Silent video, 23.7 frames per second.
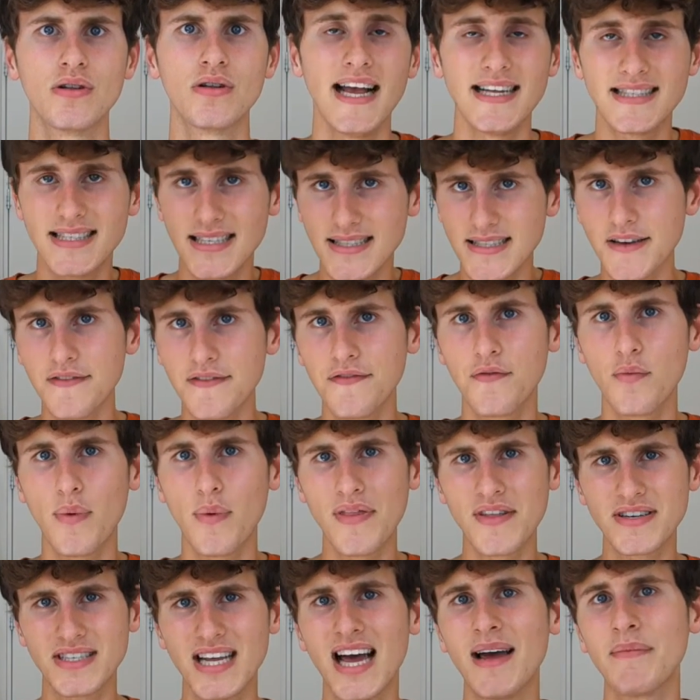It's as if
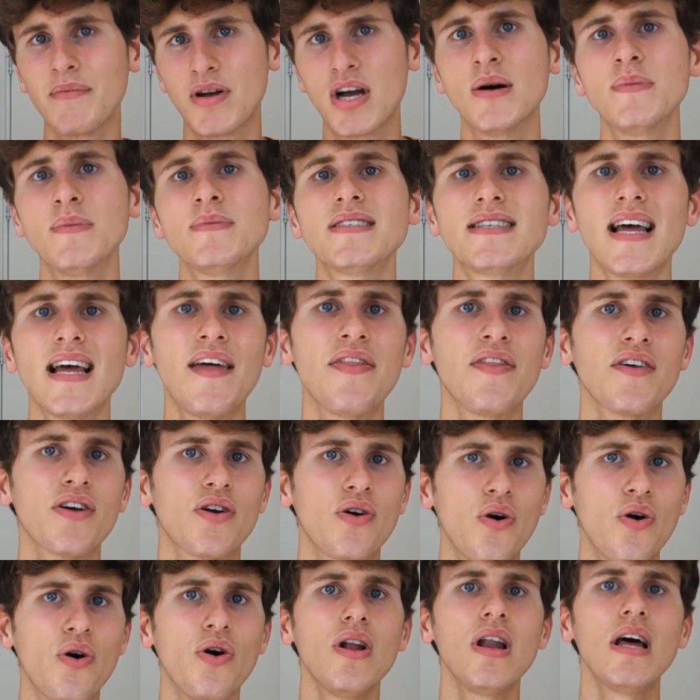when the time comes to end the
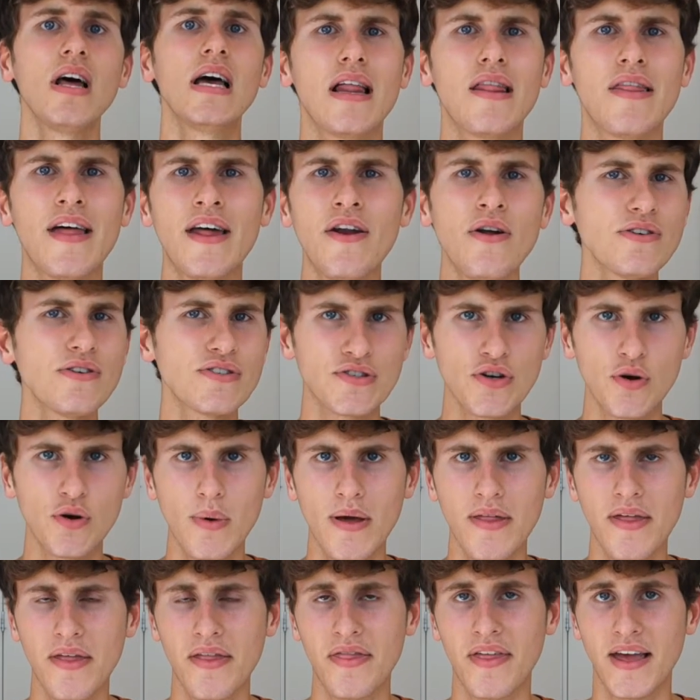call, they're not sure
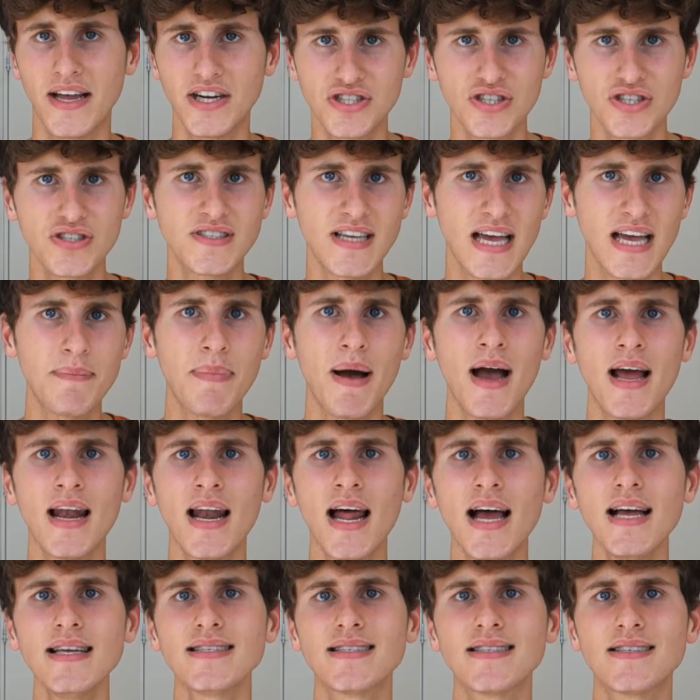whether they should say bye
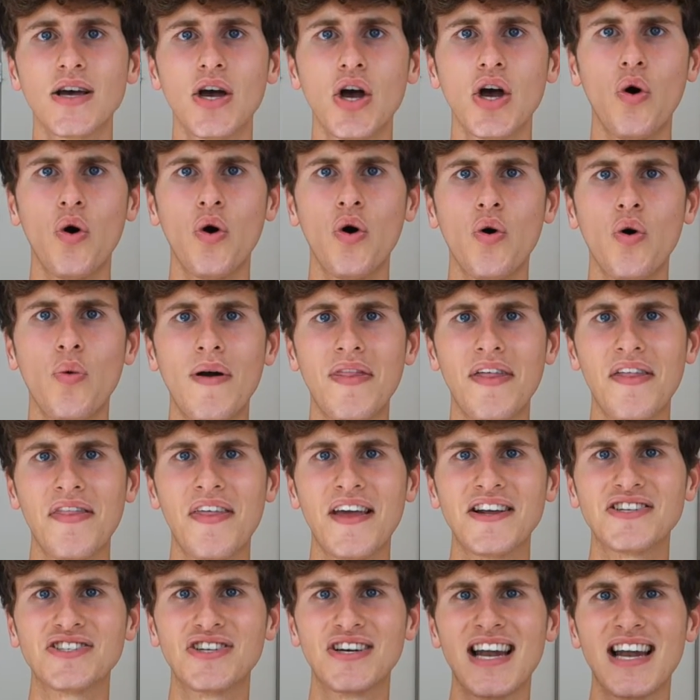last, or whether
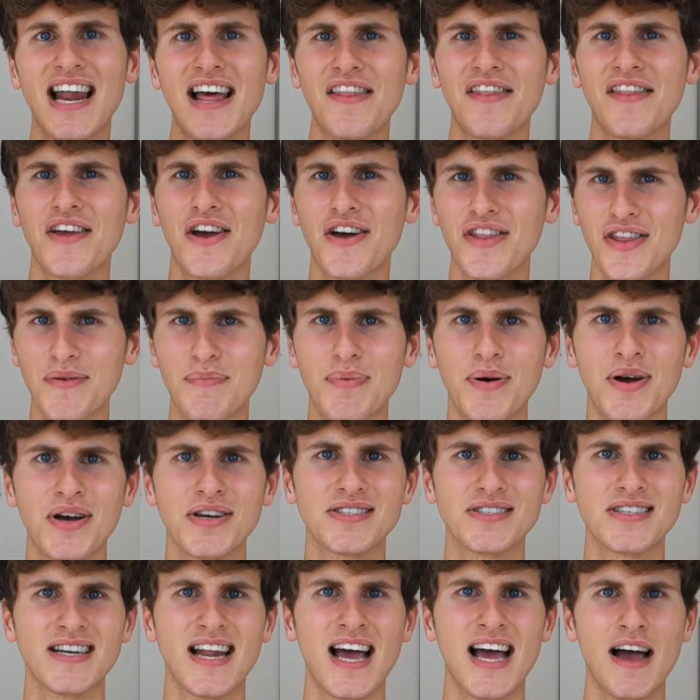they should let the other
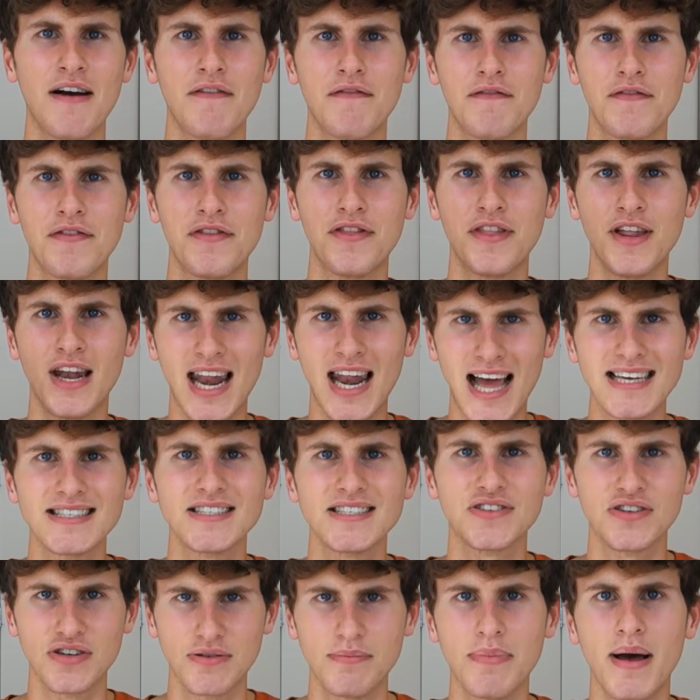person have the
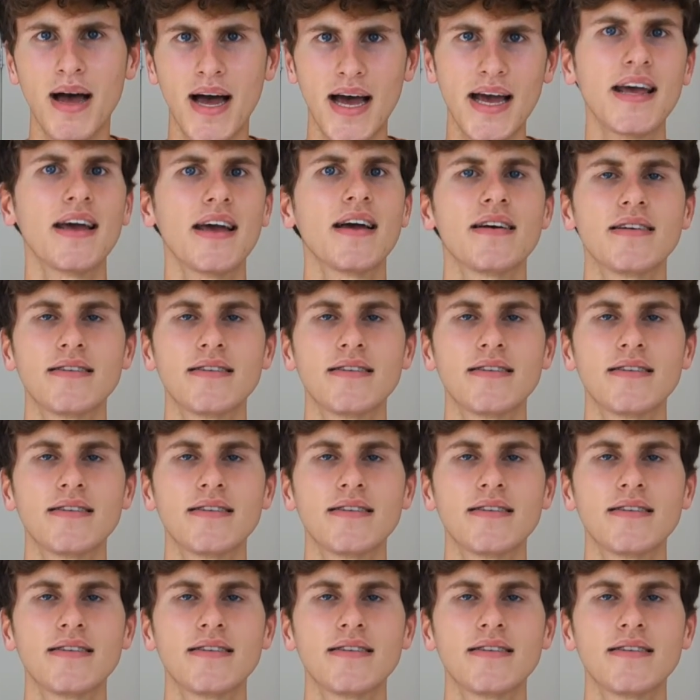last goodbye.